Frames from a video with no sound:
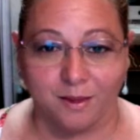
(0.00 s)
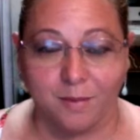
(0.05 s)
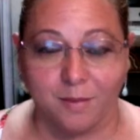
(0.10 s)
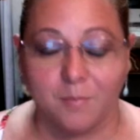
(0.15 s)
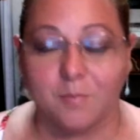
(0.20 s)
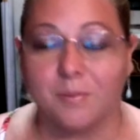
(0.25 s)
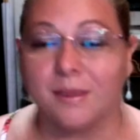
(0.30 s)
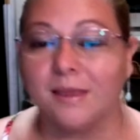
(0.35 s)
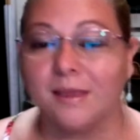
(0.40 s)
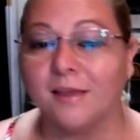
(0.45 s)

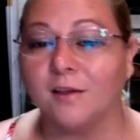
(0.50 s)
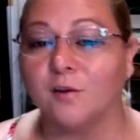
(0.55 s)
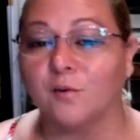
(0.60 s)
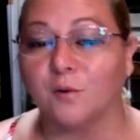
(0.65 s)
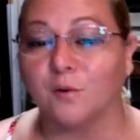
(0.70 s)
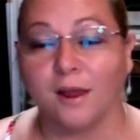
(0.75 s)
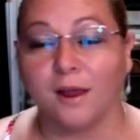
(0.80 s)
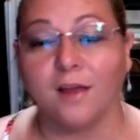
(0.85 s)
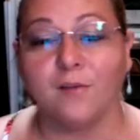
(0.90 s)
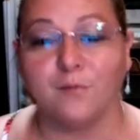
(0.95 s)
Being
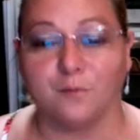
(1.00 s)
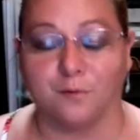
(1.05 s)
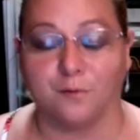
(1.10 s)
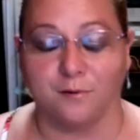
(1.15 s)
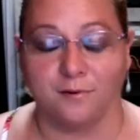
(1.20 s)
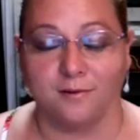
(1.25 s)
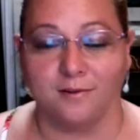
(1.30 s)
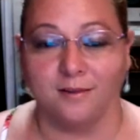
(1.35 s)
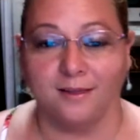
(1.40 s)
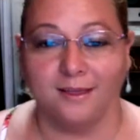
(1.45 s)

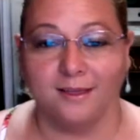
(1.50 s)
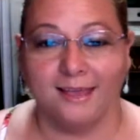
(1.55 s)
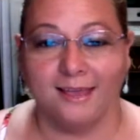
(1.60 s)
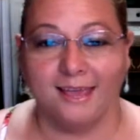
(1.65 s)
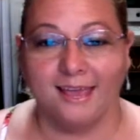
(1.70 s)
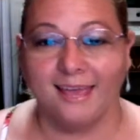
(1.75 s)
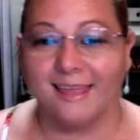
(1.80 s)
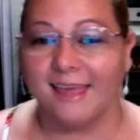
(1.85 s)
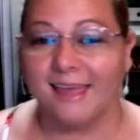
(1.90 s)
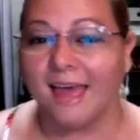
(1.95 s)
grateful,
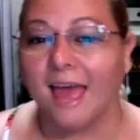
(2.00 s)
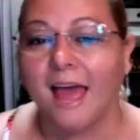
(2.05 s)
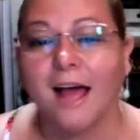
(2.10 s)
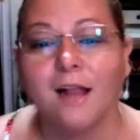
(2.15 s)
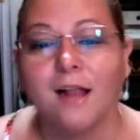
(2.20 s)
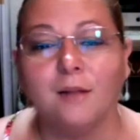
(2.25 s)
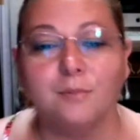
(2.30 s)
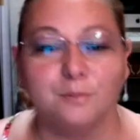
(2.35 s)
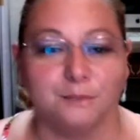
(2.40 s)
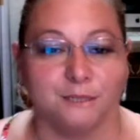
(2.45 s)
it
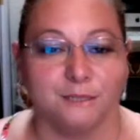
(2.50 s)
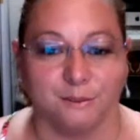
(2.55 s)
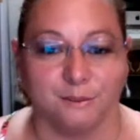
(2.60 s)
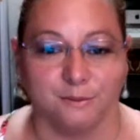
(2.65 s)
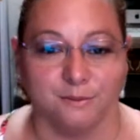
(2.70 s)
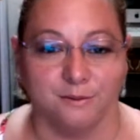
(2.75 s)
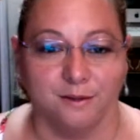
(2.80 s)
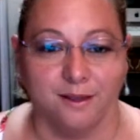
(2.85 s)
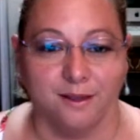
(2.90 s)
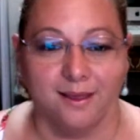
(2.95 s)
helps you.
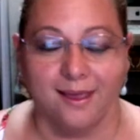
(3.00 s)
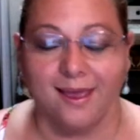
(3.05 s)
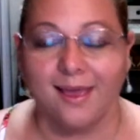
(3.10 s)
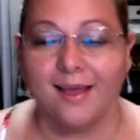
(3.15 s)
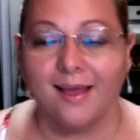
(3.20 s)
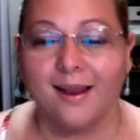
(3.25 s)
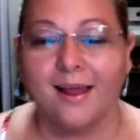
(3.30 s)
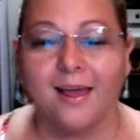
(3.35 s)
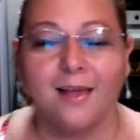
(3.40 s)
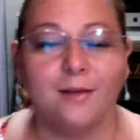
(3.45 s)
It
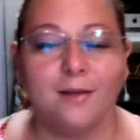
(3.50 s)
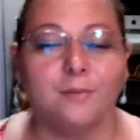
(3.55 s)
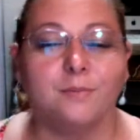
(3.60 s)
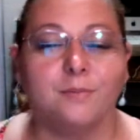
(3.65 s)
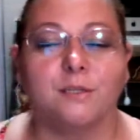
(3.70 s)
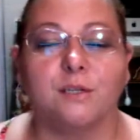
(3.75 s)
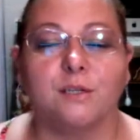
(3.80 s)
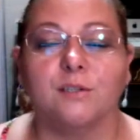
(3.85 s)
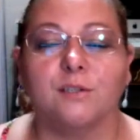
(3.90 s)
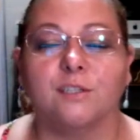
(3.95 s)
helps
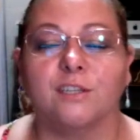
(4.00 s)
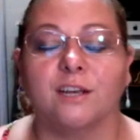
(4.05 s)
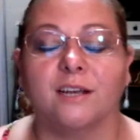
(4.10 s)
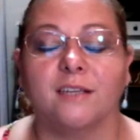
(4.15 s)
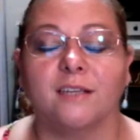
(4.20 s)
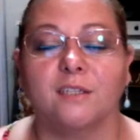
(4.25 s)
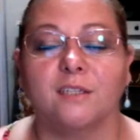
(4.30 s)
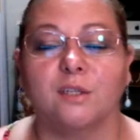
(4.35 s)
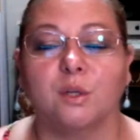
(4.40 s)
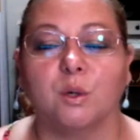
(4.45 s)
you
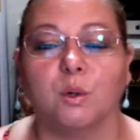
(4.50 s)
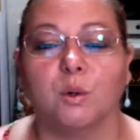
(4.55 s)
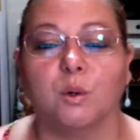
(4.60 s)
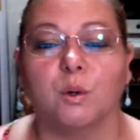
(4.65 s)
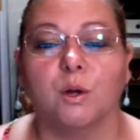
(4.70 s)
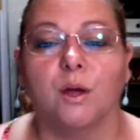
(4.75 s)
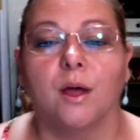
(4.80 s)
just to